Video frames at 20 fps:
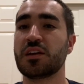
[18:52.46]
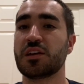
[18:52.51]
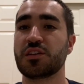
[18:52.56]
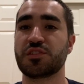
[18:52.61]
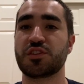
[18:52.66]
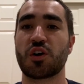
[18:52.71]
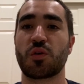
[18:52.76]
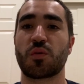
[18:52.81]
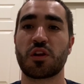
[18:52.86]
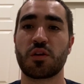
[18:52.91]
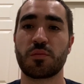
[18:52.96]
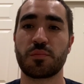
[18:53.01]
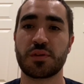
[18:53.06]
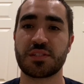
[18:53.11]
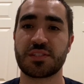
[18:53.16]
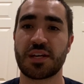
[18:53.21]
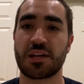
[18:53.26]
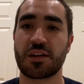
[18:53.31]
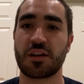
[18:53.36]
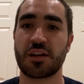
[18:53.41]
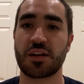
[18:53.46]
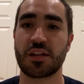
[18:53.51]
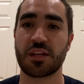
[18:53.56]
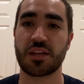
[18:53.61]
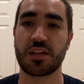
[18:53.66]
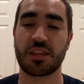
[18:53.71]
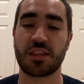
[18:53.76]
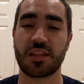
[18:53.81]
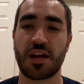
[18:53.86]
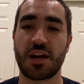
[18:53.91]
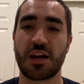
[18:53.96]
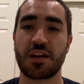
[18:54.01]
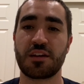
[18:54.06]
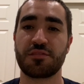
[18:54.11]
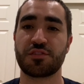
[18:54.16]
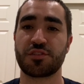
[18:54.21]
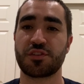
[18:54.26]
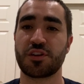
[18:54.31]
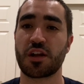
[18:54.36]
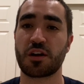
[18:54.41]
You don't want to miss out on any of that.
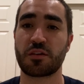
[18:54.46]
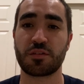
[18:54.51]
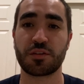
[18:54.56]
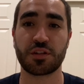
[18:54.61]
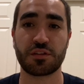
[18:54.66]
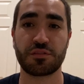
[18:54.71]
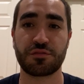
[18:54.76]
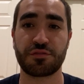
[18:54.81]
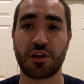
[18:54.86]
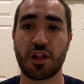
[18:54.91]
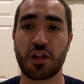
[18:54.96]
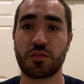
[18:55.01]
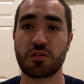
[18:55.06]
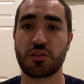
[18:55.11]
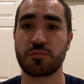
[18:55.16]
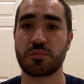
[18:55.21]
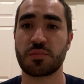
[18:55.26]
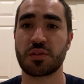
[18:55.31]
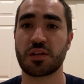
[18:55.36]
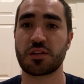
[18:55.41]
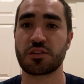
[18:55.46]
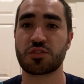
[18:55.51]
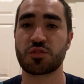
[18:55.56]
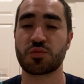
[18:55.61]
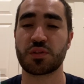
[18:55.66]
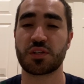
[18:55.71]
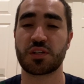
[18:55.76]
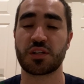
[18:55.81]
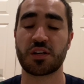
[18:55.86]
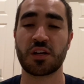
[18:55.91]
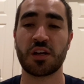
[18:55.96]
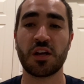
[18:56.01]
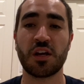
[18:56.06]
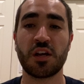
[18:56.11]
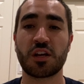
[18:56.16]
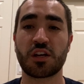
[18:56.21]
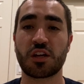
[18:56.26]
If you're not already following me on Twitter,